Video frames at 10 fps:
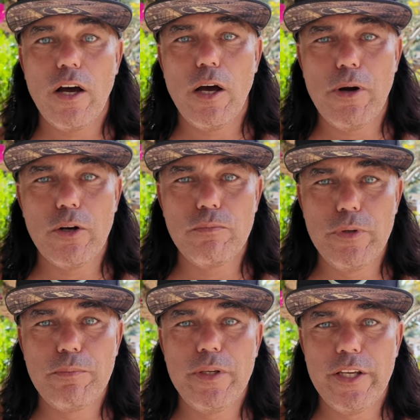about
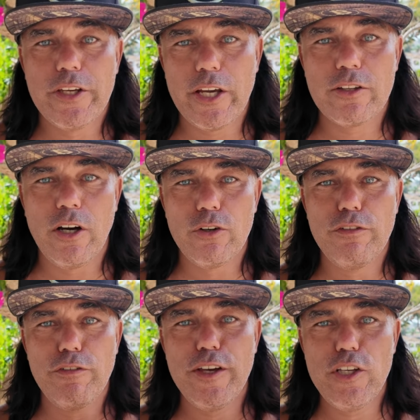me being kicked out of
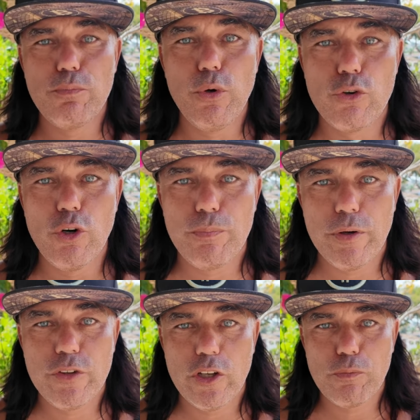a Facebook group
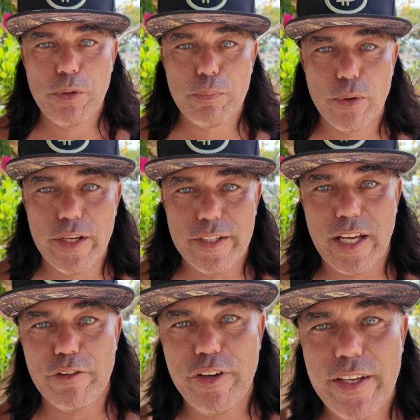of Dutch people in
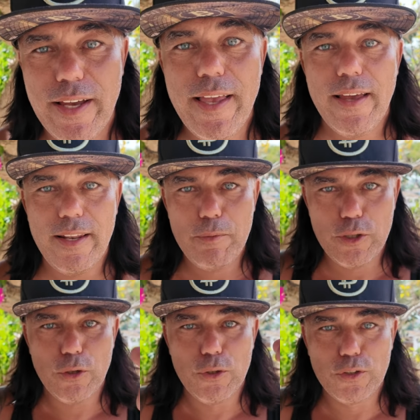Cafea? Let me
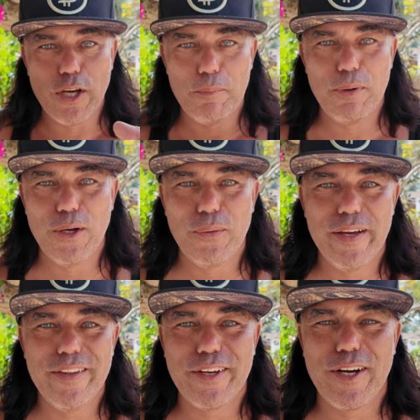know down below
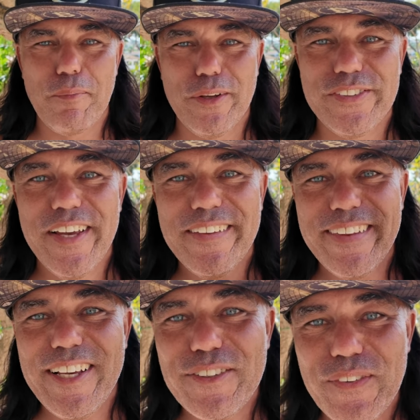in the comments.
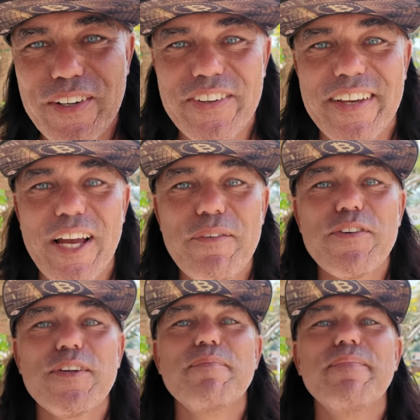Thanks for watching. I
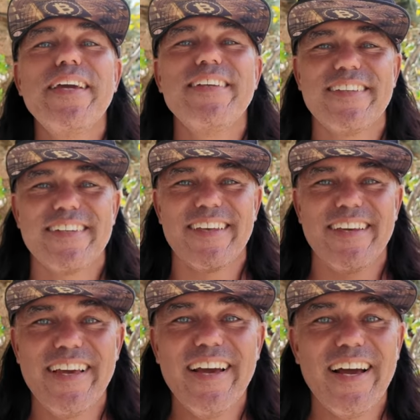wish you an amazing
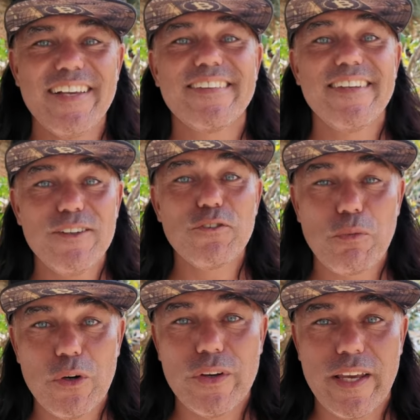day and see you
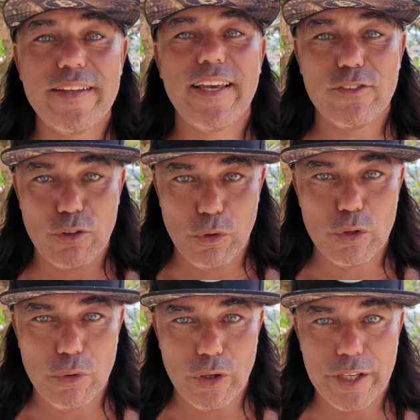tomorrow again. Yes,
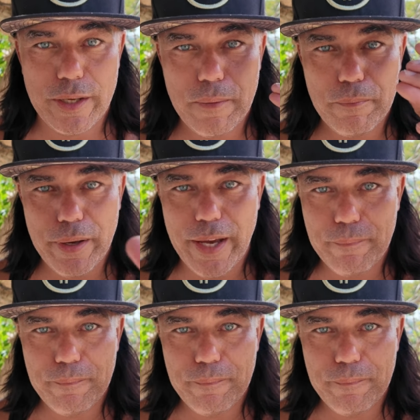tomorrow morning. Bam.